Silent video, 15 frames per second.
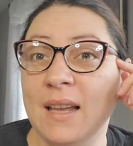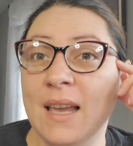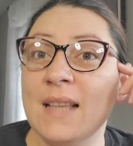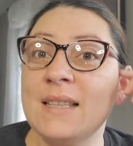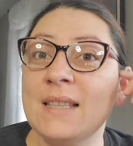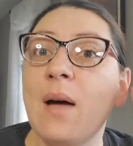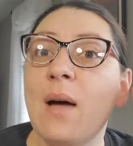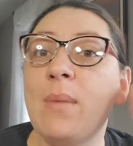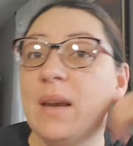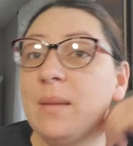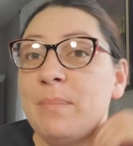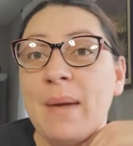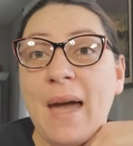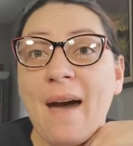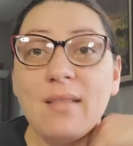guess how many
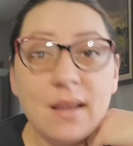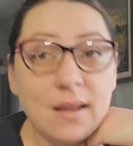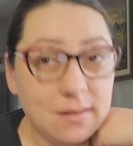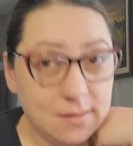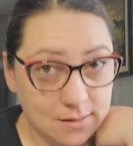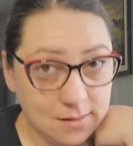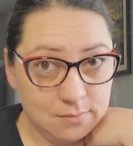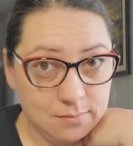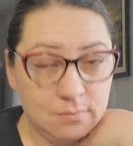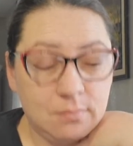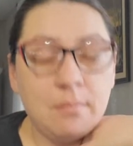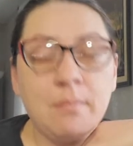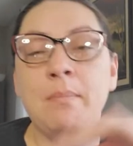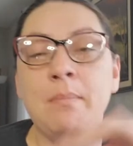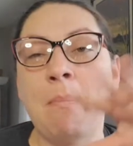pallets?
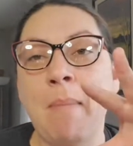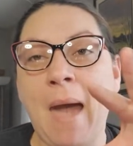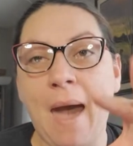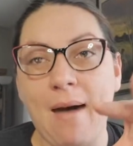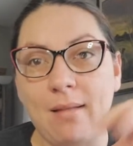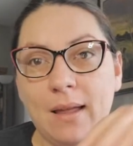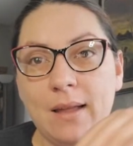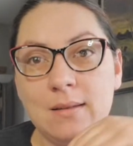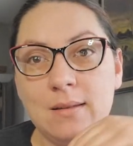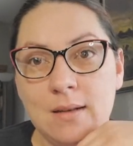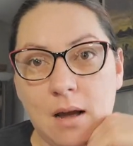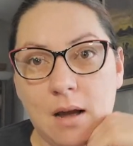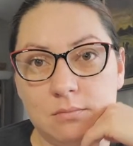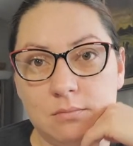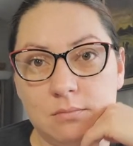Pallets
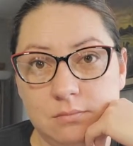now.